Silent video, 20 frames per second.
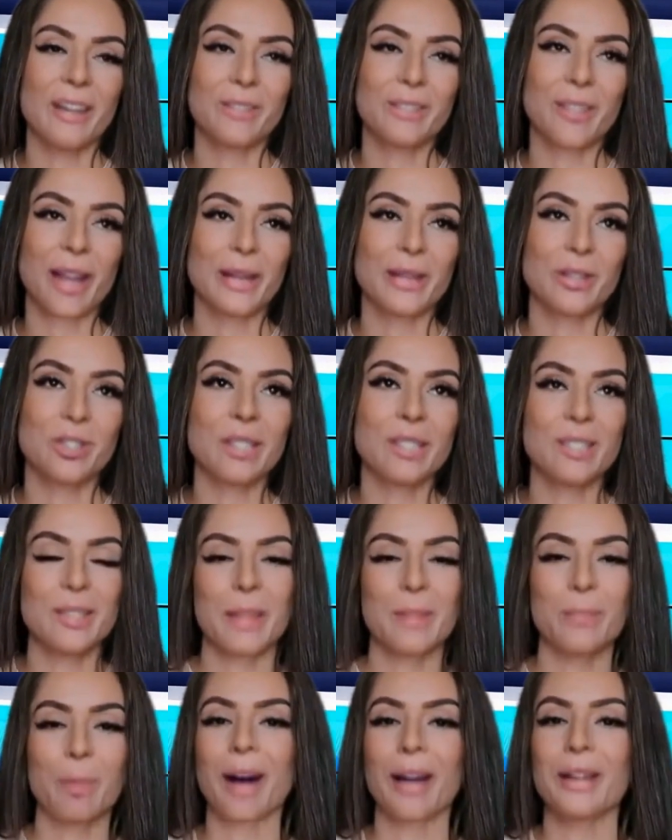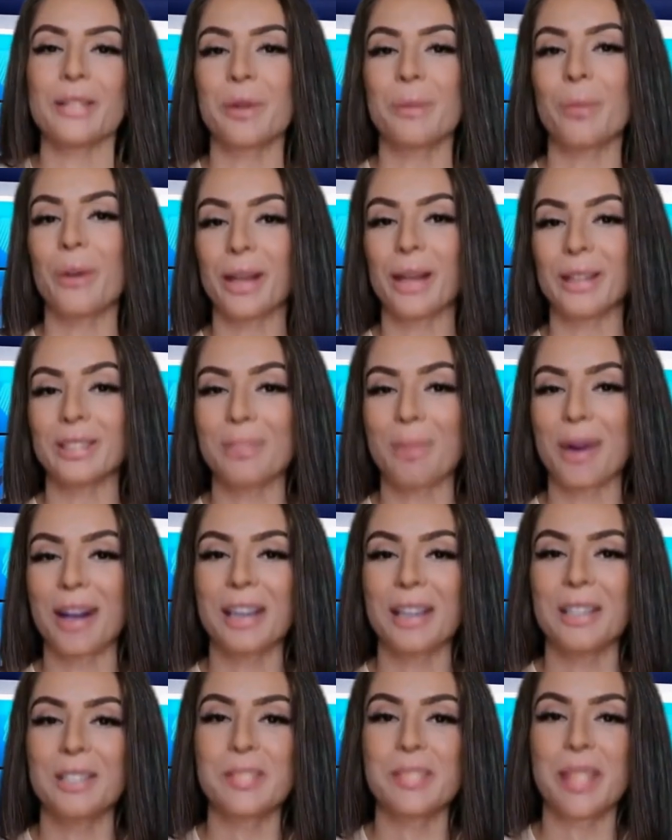infections and possibly as
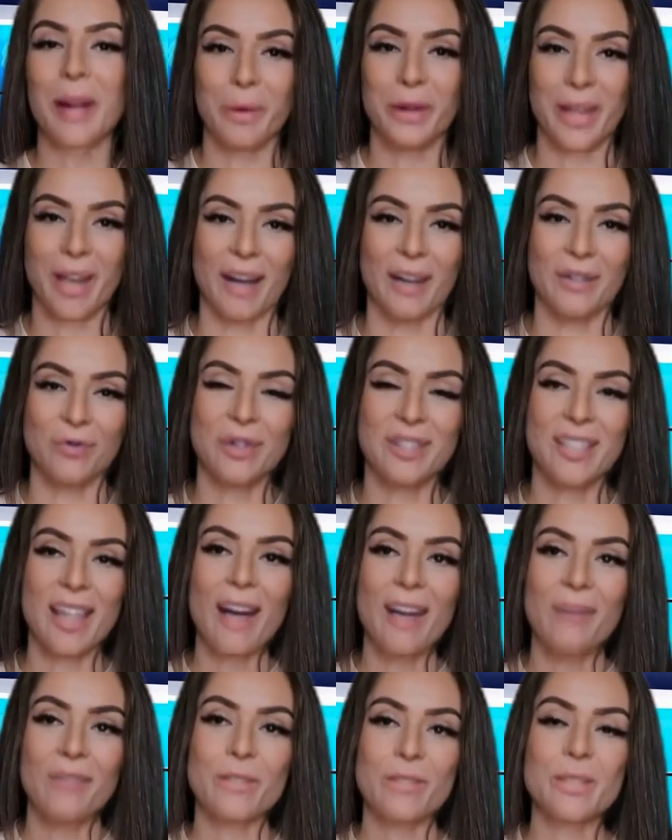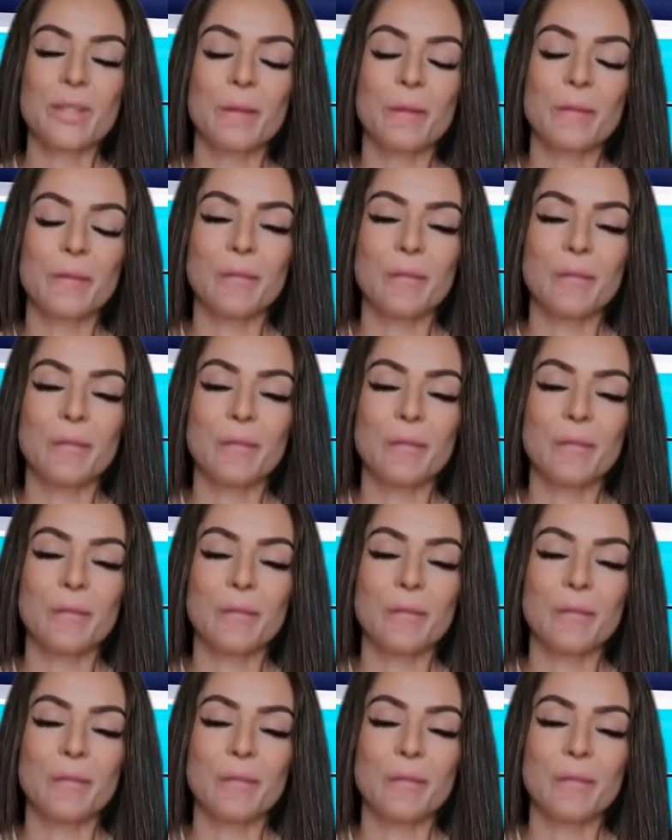many as 700 deaths.